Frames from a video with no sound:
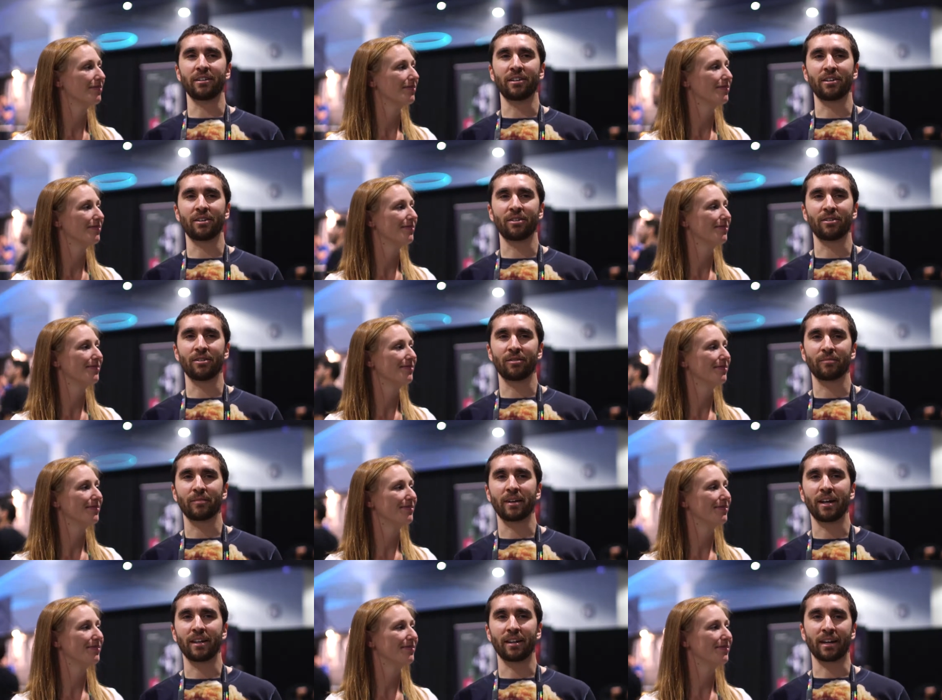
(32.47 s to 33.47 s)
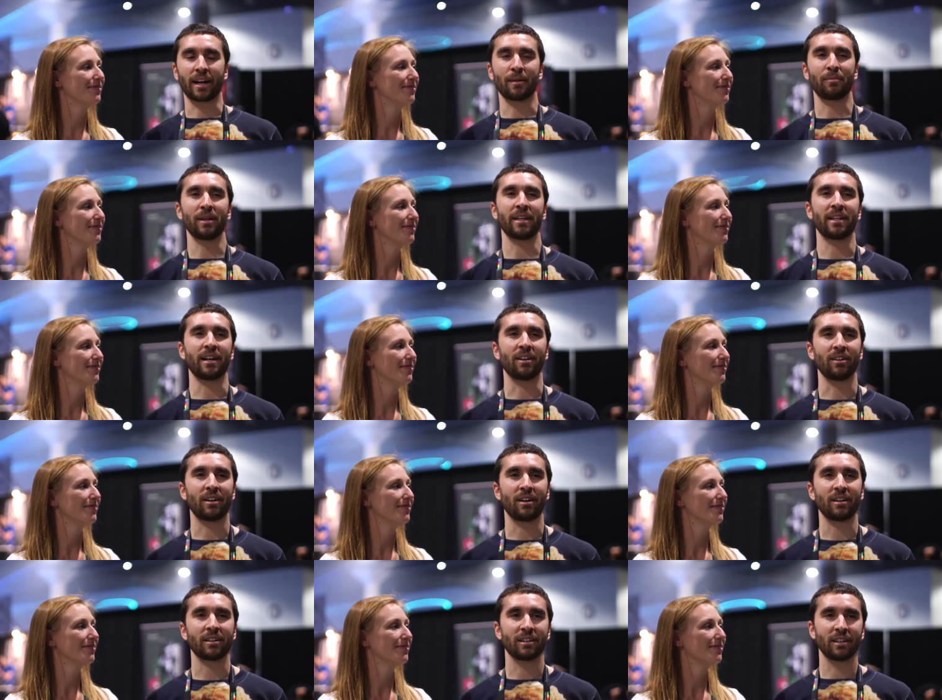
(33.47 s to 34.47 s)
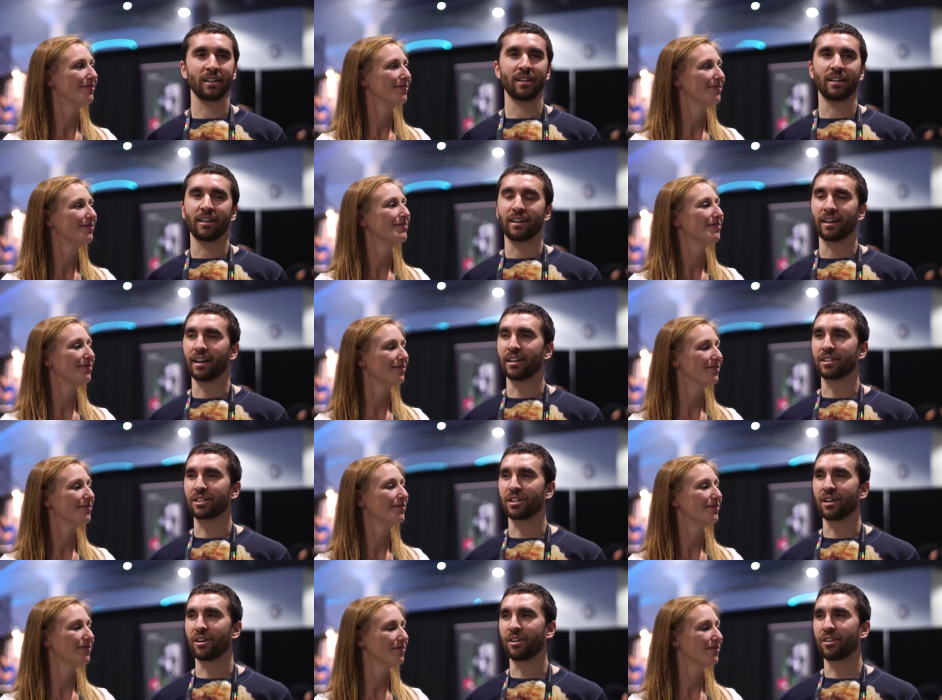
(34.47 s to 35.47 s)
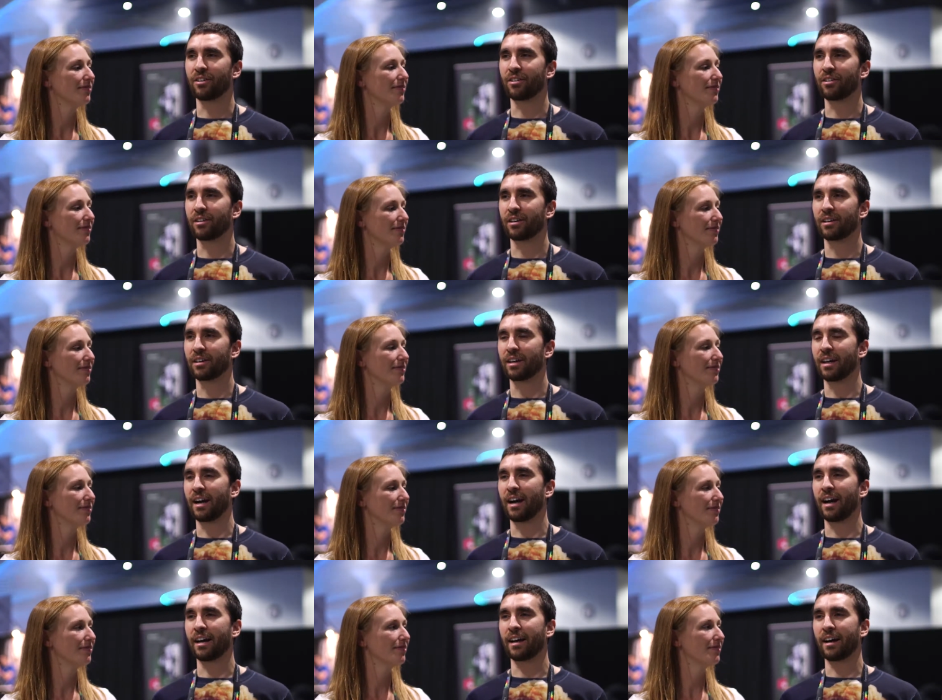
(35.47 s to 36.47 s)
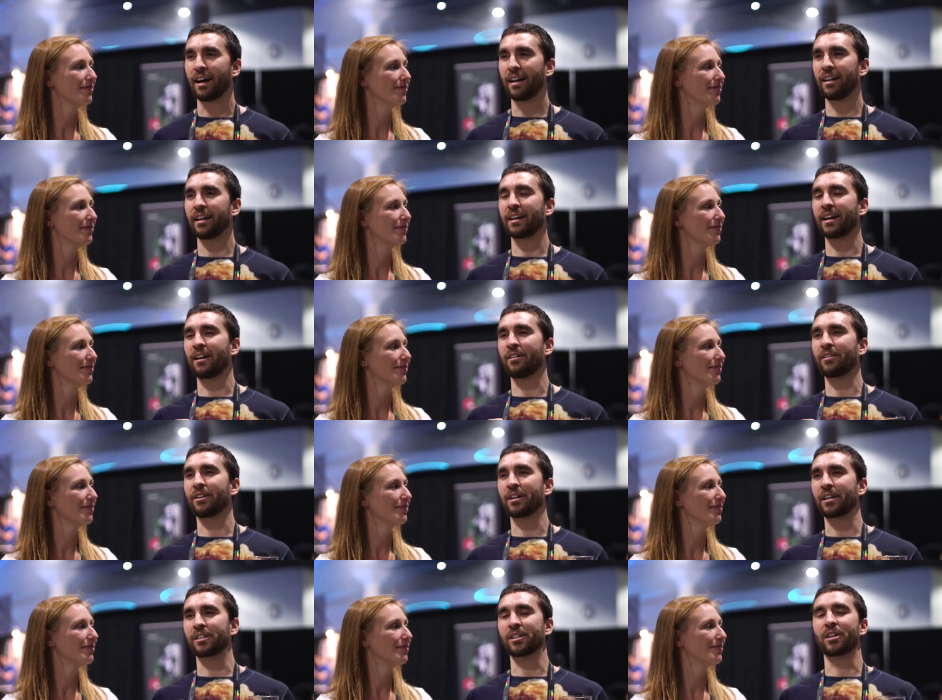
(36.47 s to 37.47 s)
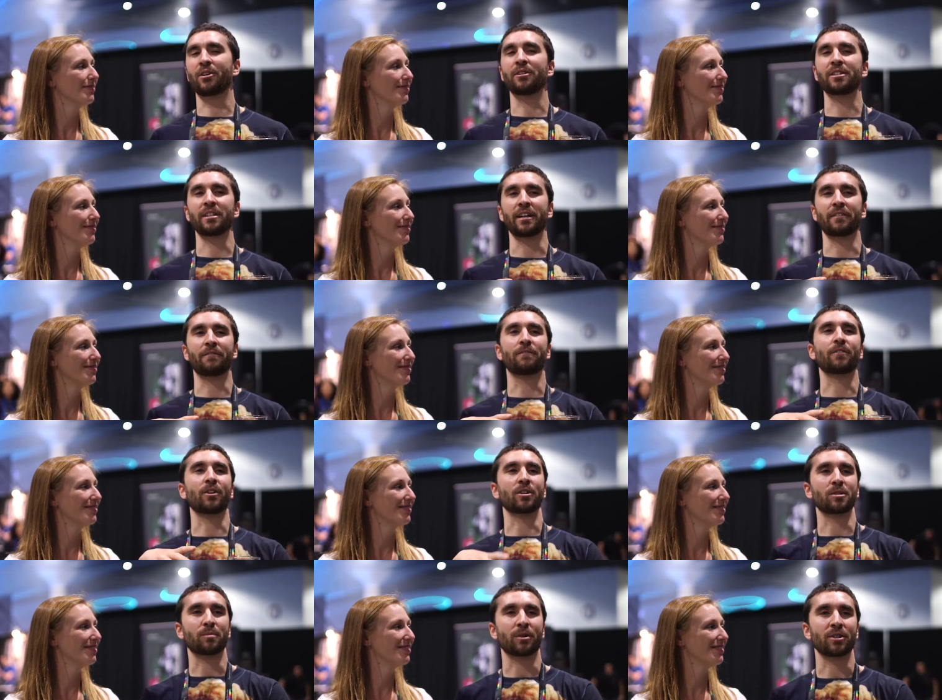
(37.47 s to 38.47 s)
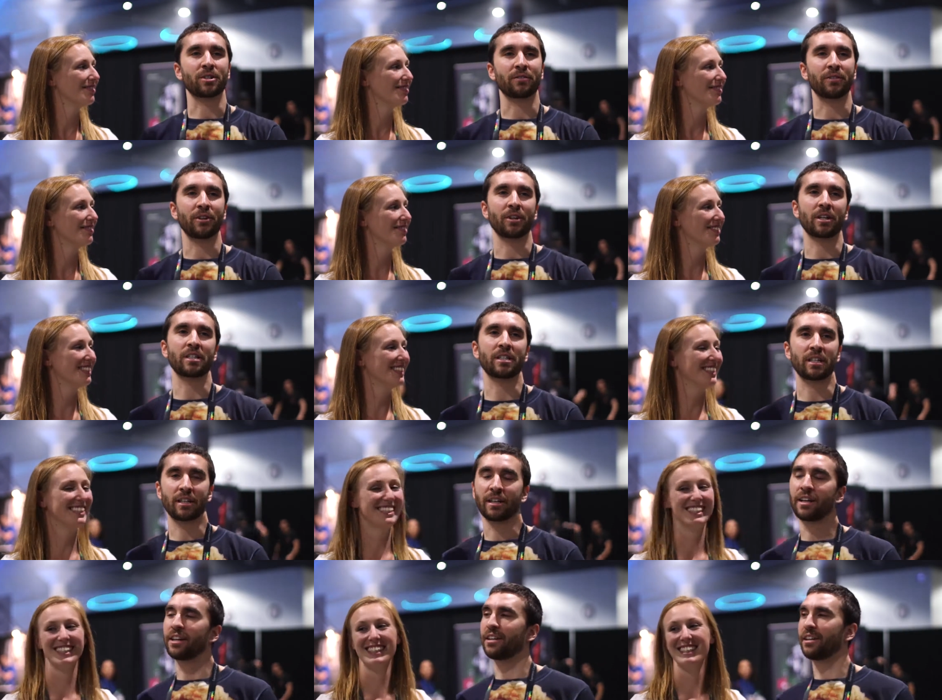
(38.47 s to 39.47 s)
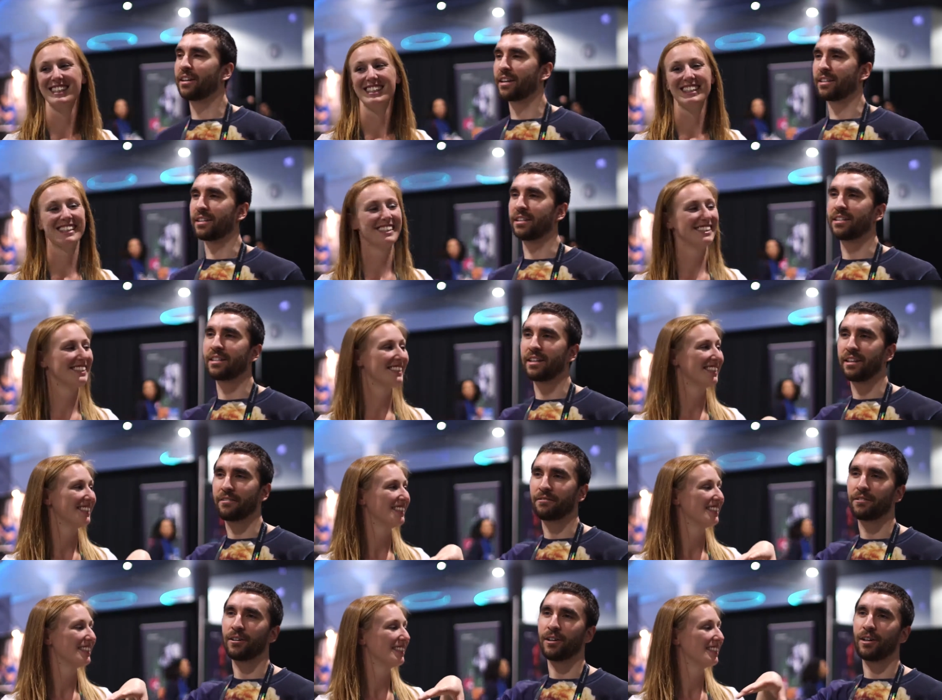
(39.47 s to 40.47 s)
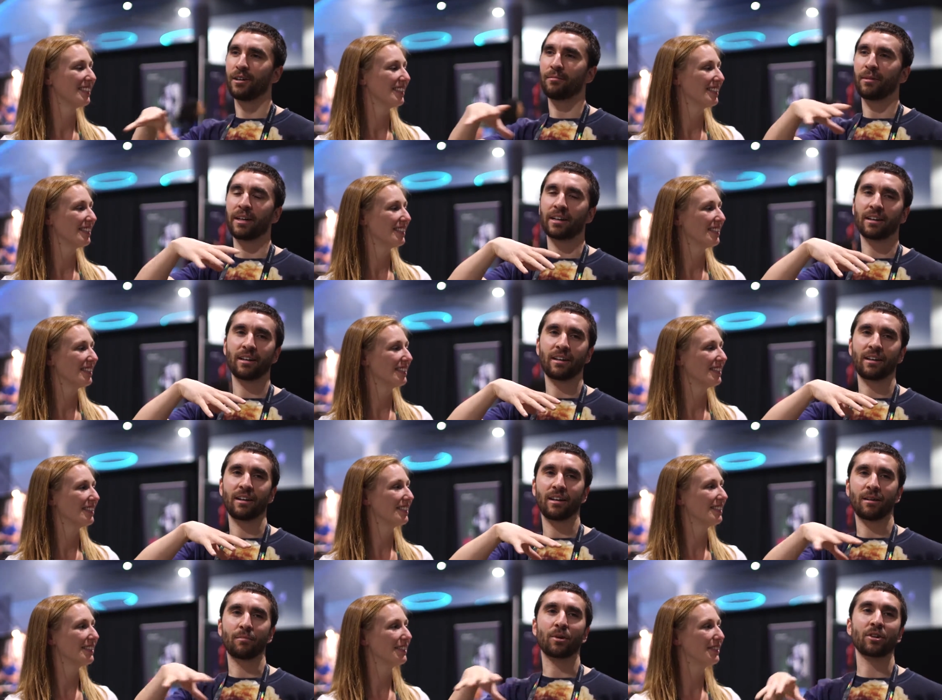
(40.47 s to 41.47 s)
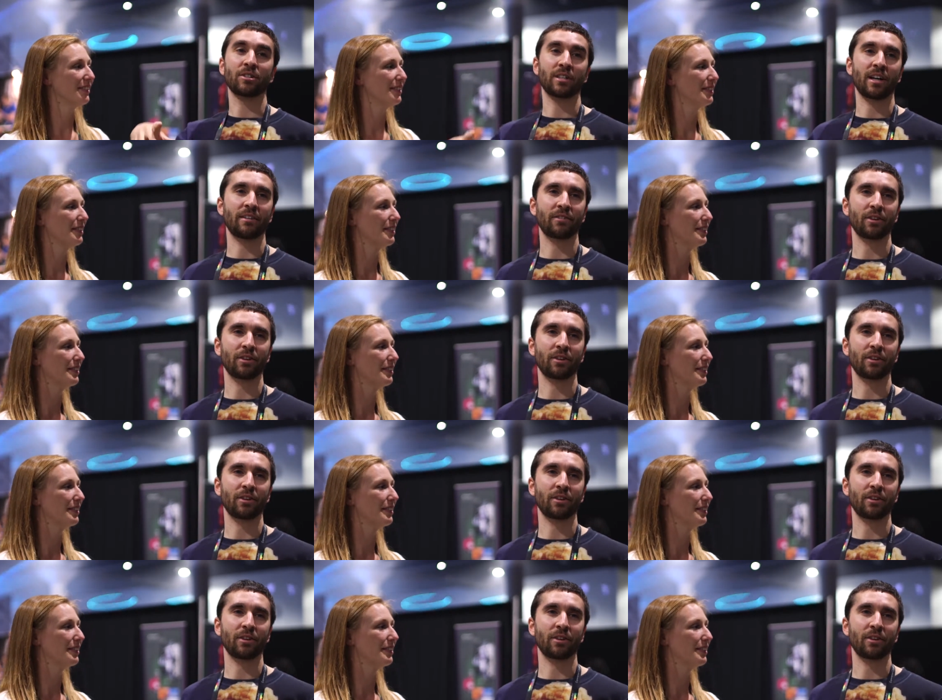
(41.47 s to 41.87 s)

Speaker 1: you know, like I play that a lot, and so I, I like how you get to go into like first person view because you get to see it from like a, a bird's eye